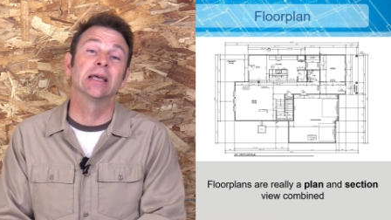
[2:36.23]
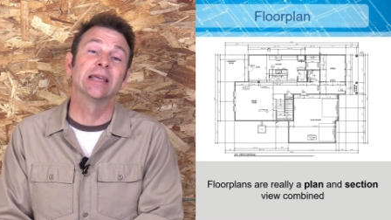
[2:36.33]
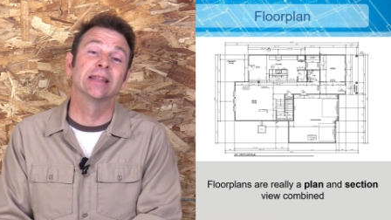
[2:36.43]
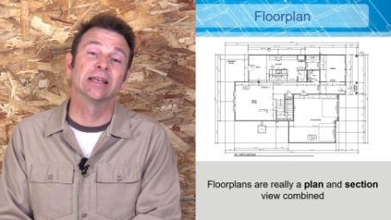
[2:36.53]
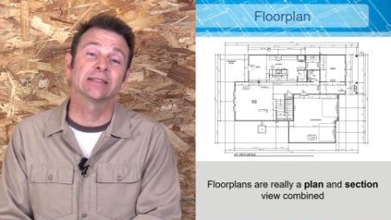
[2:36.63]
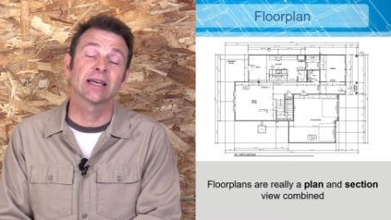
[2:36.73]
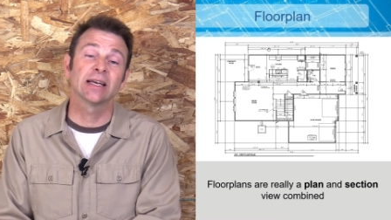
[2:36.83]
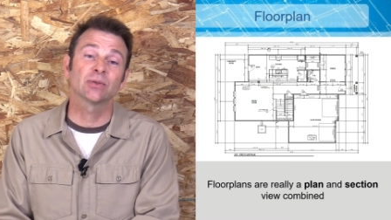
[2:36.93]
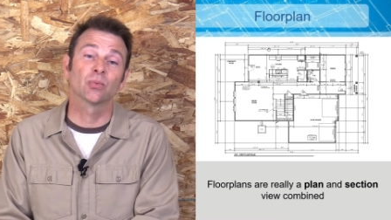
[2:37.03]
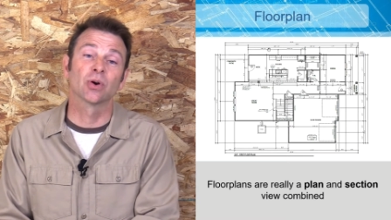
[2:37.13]
In this
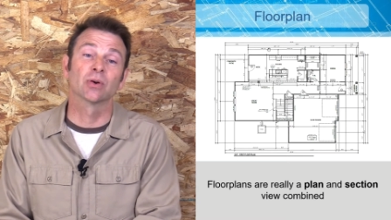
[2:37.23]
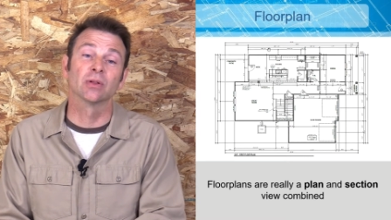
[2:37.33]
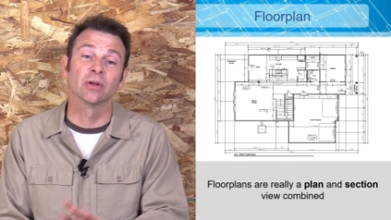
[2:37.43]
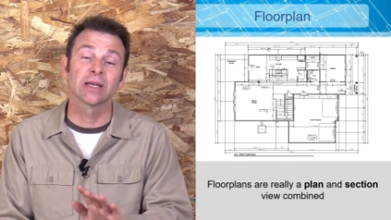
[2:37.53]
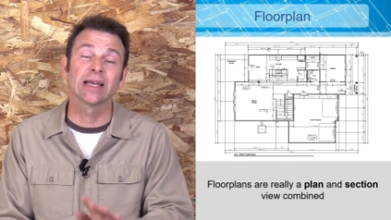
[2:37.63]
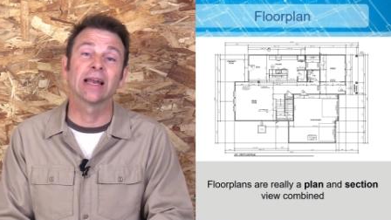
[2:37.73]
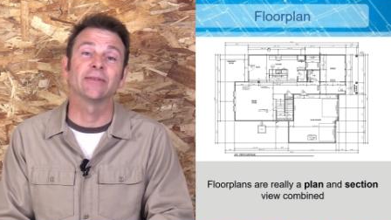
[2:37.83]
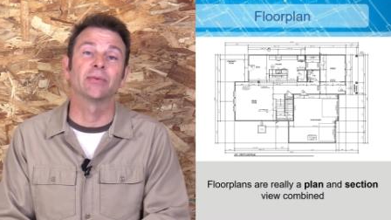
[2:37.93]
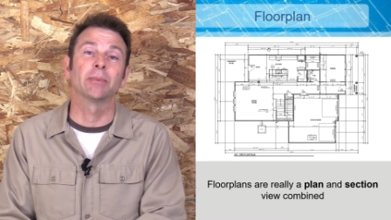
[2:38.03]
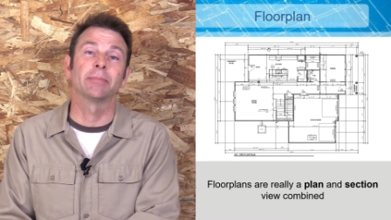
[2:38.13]
case, we're looking at
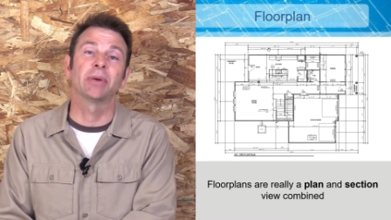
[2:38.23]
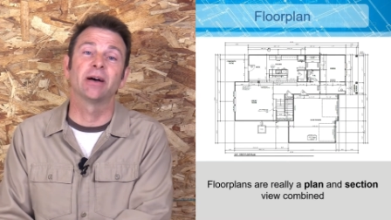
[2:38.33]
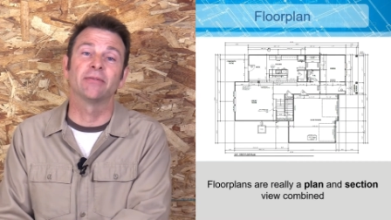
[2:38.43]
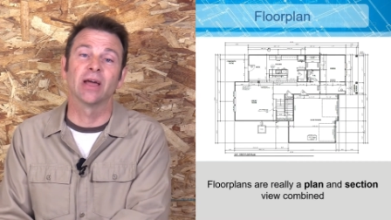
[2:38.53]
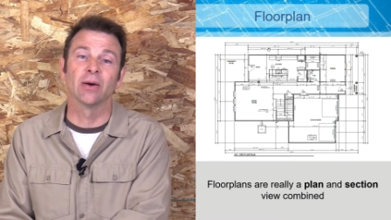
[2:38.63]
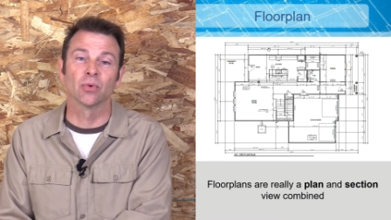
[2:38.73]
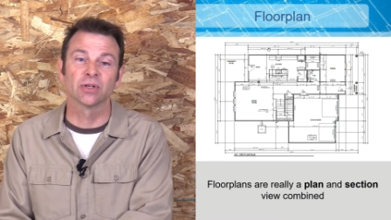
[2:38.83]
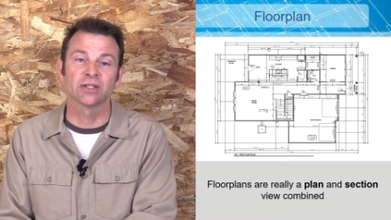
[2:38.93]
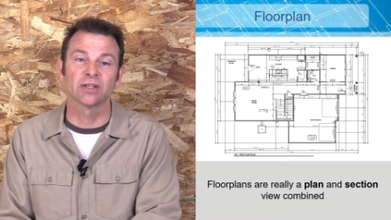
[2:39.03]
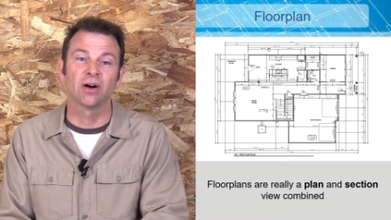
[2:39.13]
it from above and we're
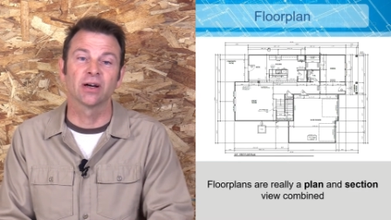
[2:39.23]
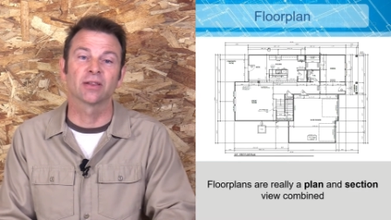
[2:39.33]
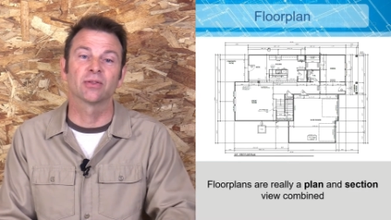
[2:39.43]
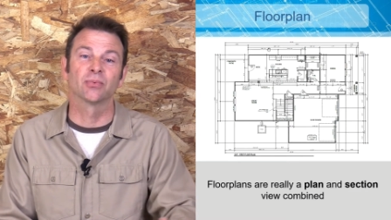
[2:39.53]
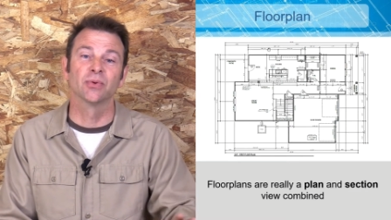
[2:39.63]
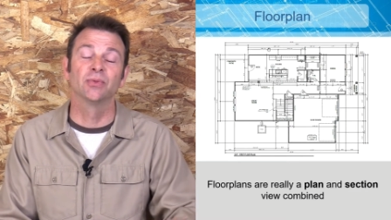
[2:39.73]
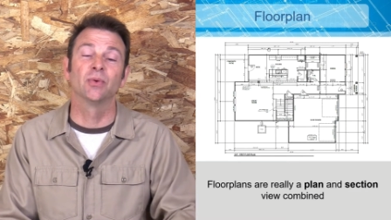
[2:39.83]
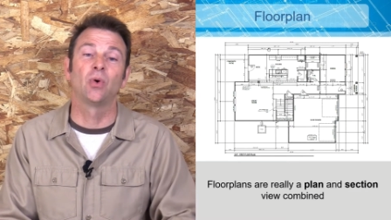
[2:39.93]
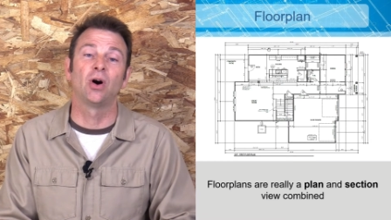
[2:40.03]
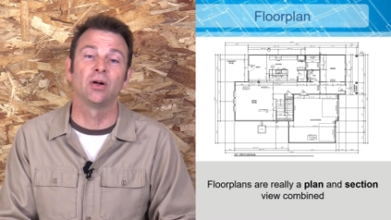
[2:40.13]
sawing through the
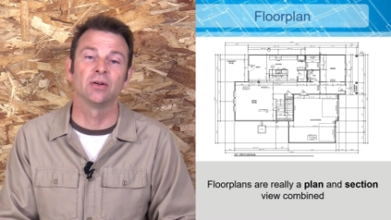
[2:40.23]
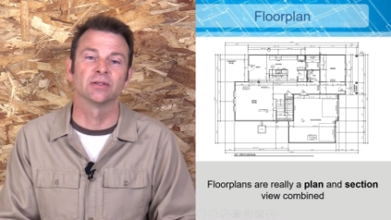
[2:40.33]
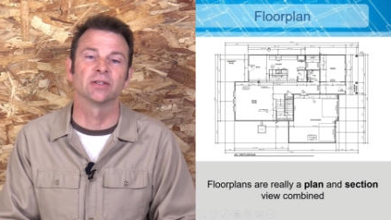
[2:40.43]
walls.